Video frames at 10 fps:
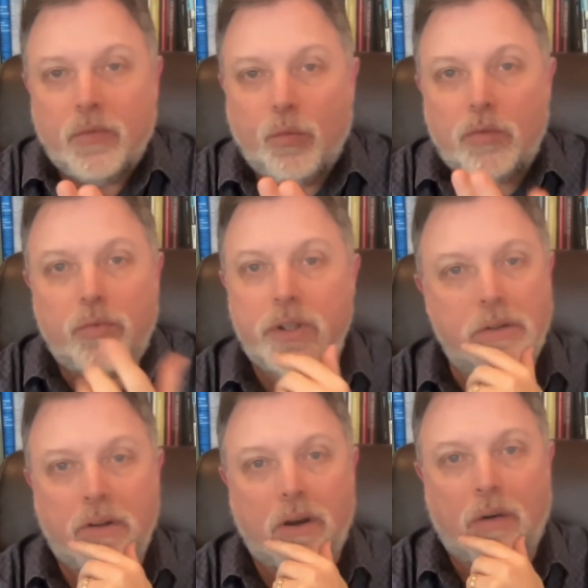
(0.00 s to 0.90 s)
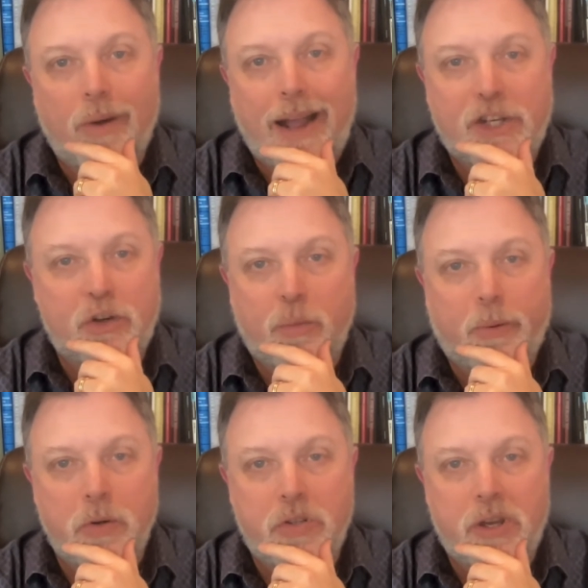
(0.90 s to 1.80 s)
what would a rational
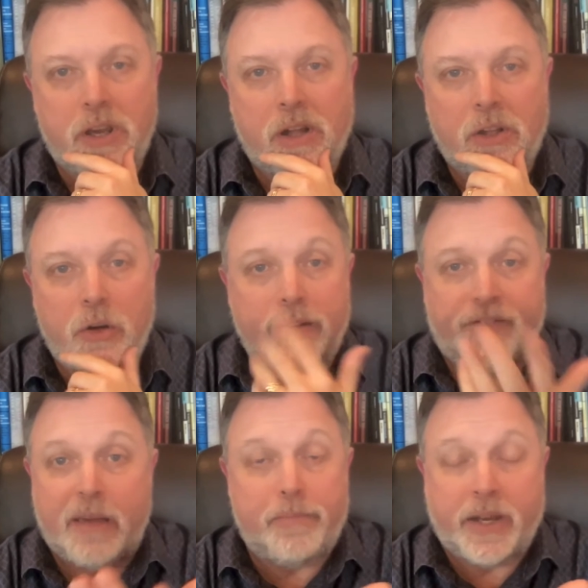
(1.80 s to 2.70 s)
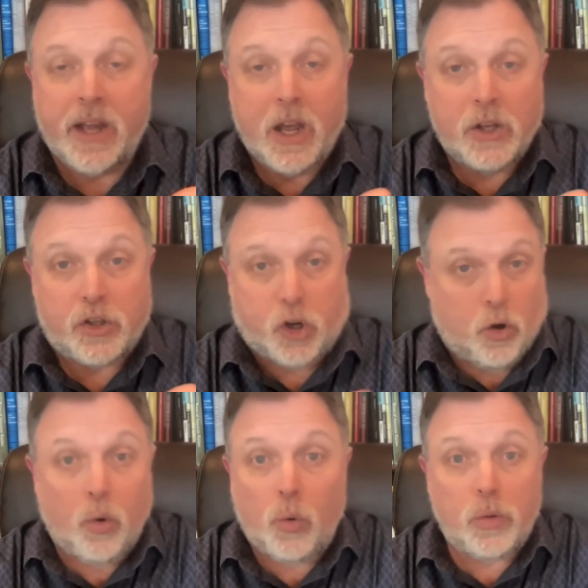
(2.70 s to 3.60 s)
person conclude if they've been
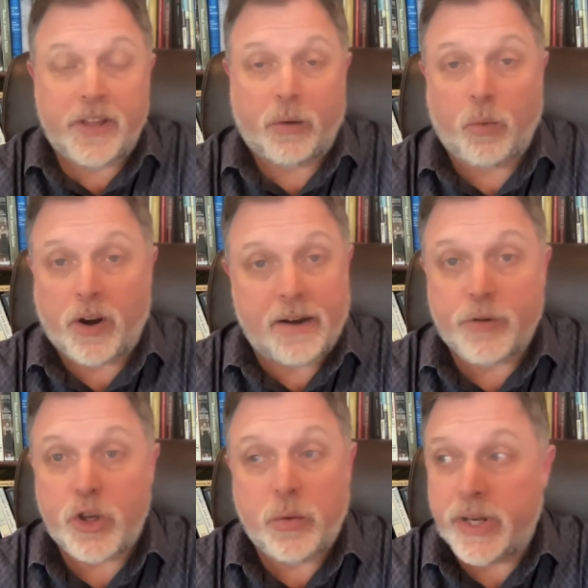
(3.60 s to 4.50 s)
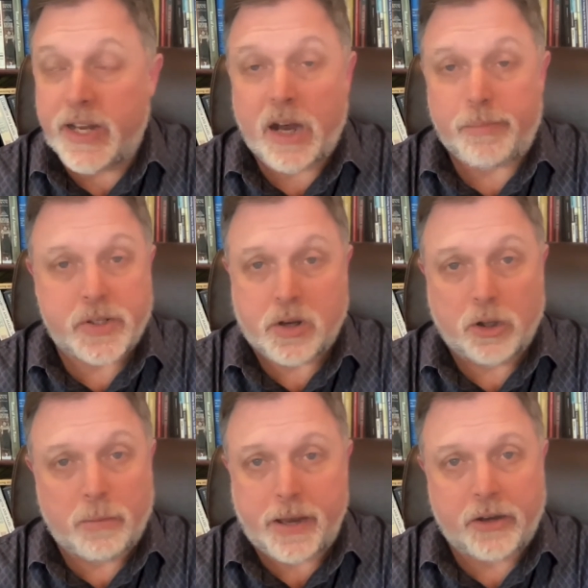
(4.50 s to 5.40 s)
told that wherever you end up is
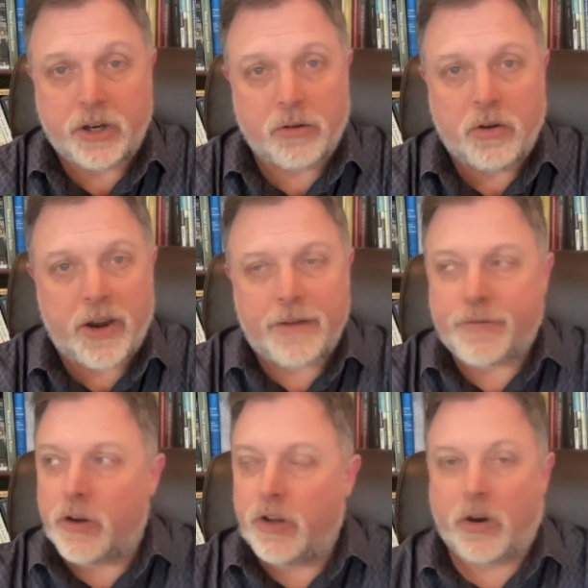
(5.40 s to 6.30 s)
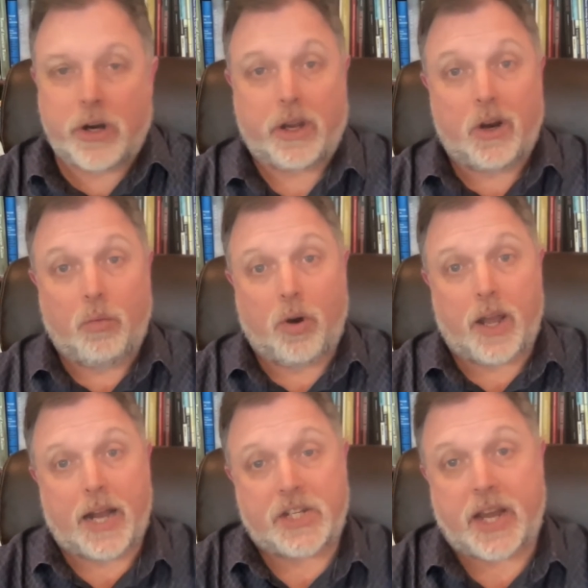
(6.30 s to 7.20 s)
all about your own effort? You're going to go, well,
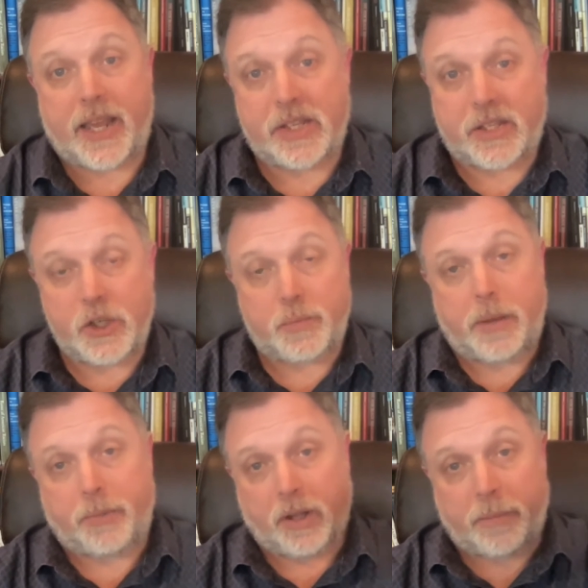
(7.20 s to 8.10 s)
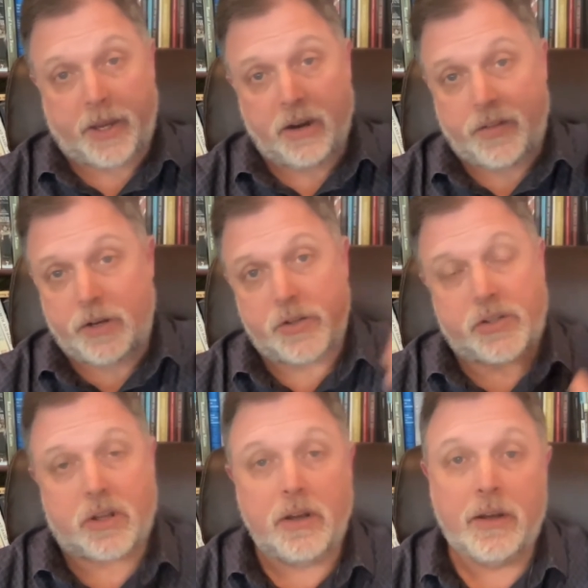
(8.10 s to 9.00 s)
gosh, I guess these people up here, they're
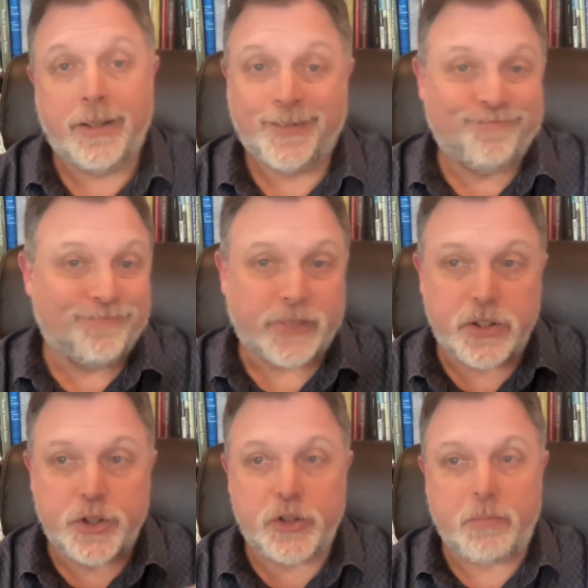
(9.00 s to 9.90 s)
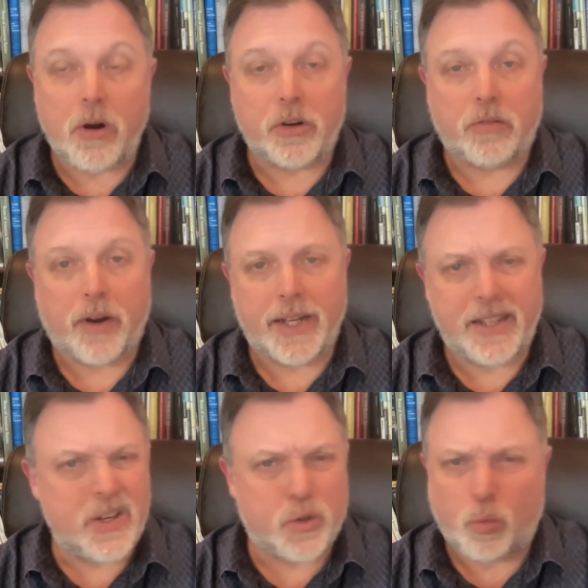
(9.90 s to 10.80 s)
just smarter, right?
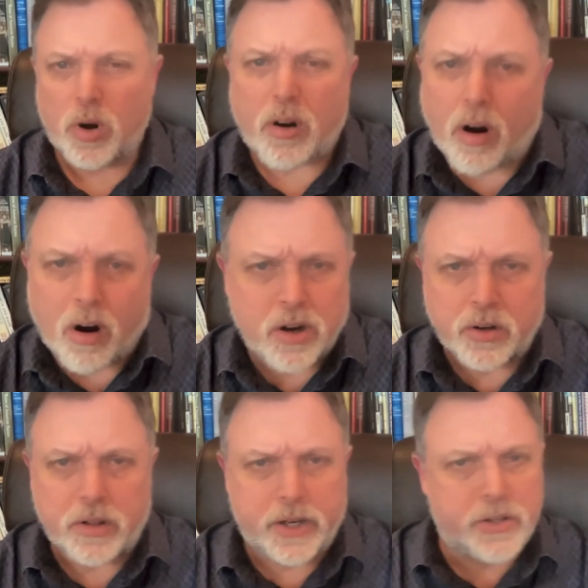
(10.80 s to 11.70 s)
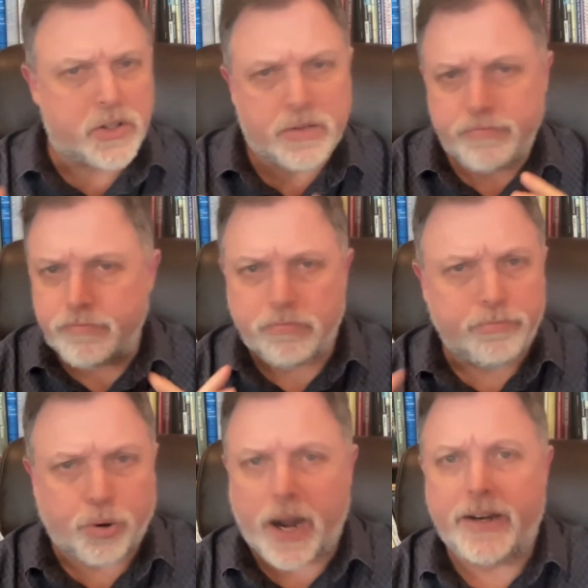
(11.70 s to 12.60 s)
They just work harder. They're just
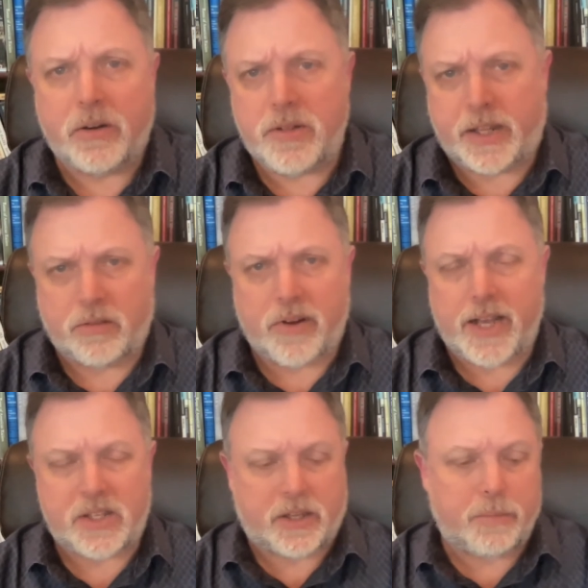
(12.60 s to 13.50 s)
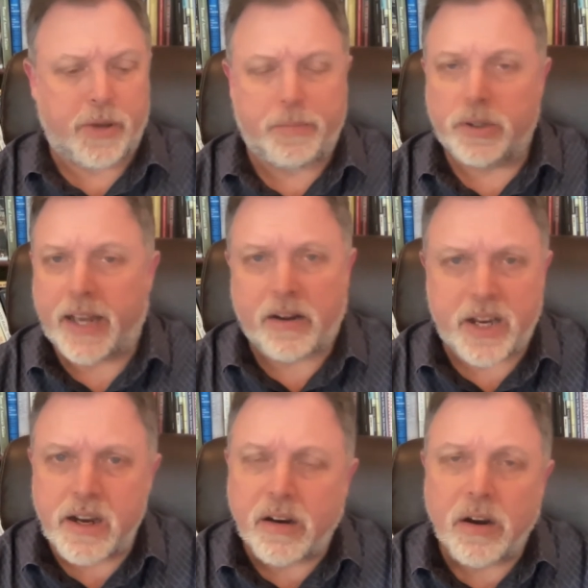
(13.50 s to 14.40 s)
brighter than the rest. And the people down
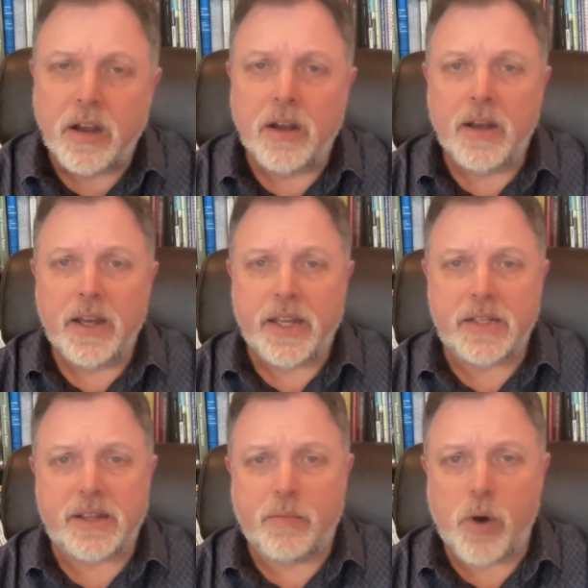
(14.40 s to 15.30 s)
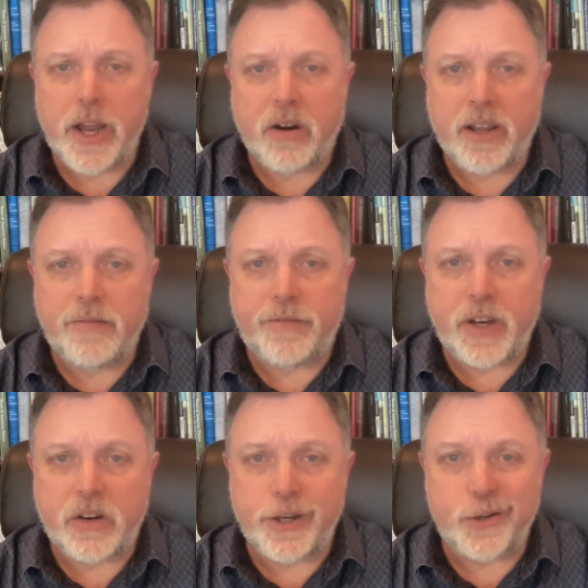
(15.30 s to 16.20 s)
here in some way are
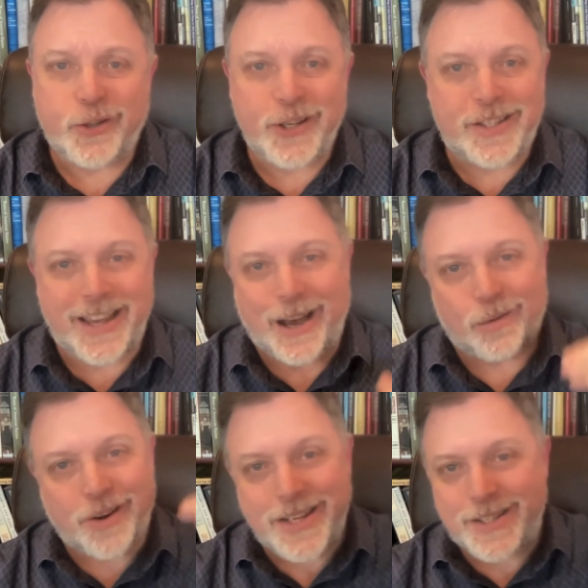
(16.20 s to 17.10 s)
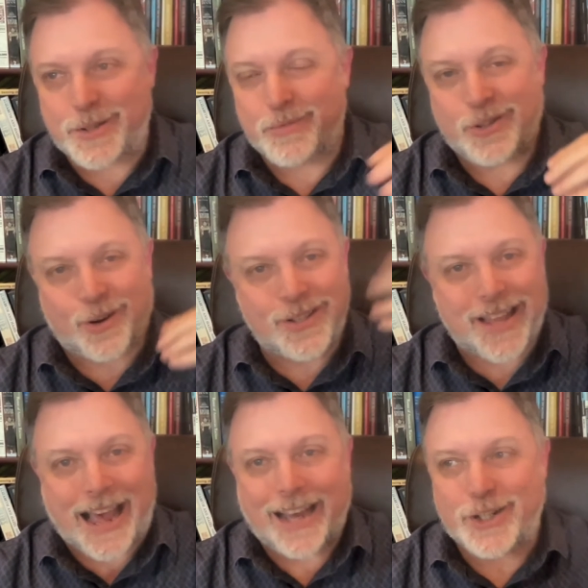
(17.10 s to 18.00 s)
inferior. So you see how racism starts
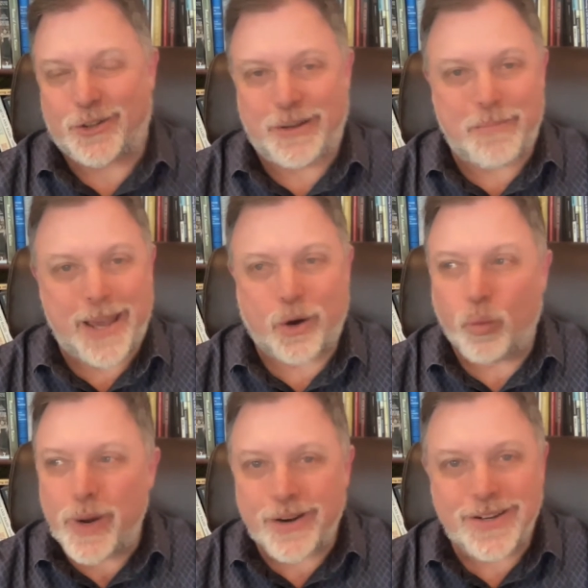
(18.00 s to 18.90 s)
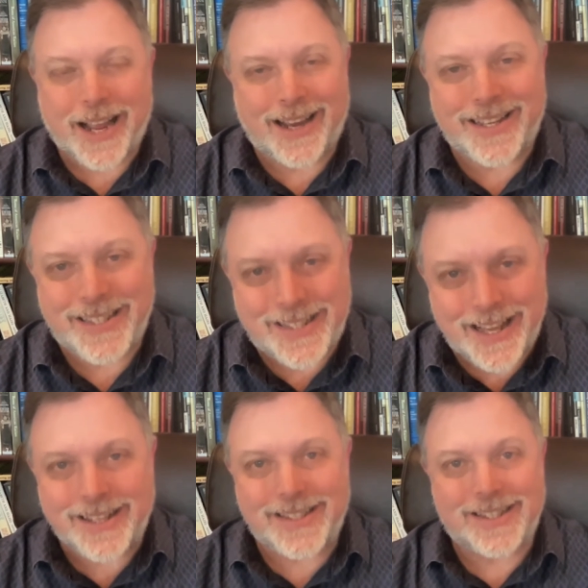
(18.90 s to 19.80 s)
to actually make a weird kind of
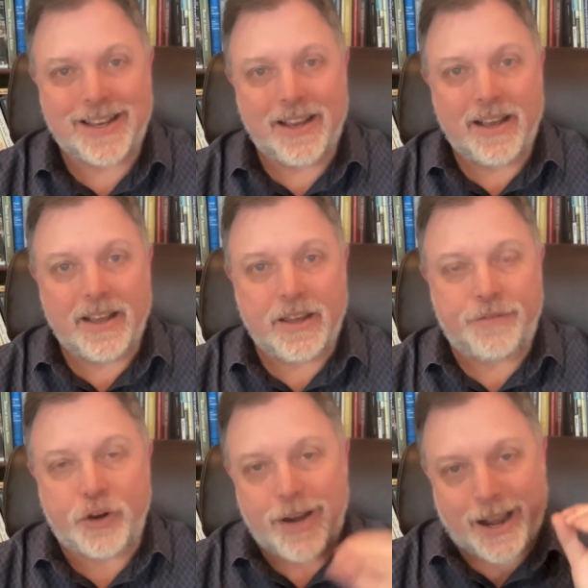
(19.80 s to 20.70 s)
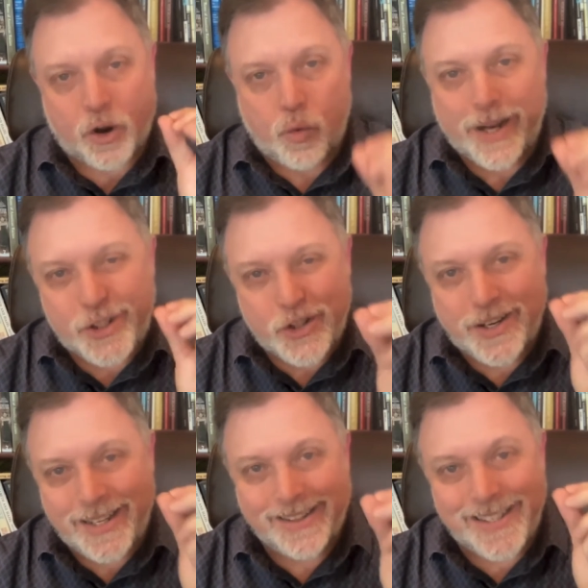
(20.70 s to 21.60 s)
sense if you're not
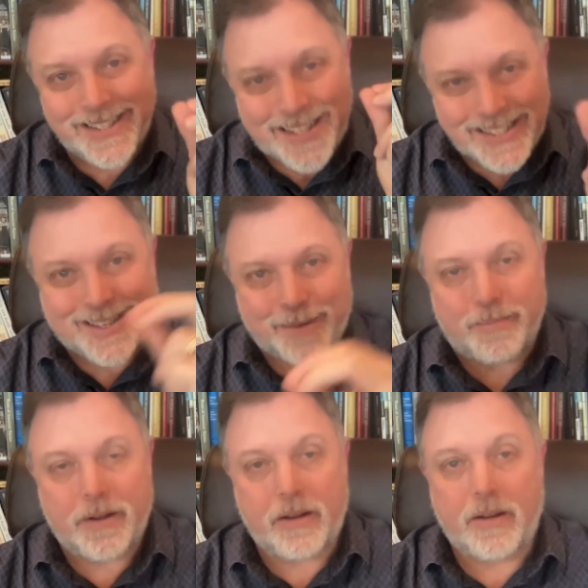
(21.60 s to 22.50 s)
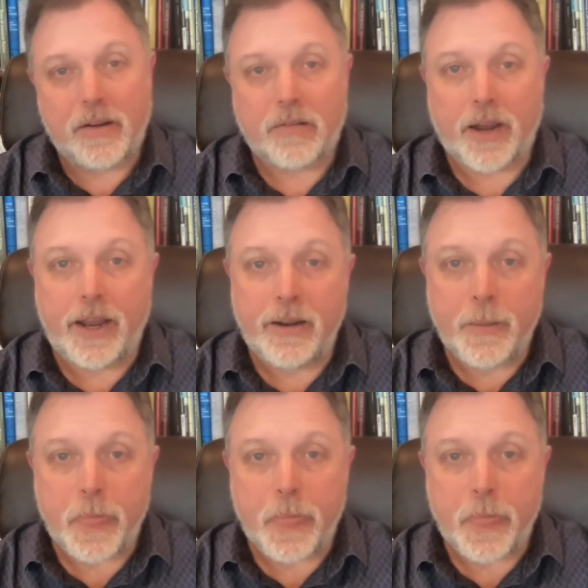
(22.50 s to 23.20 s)
questioning the system, right?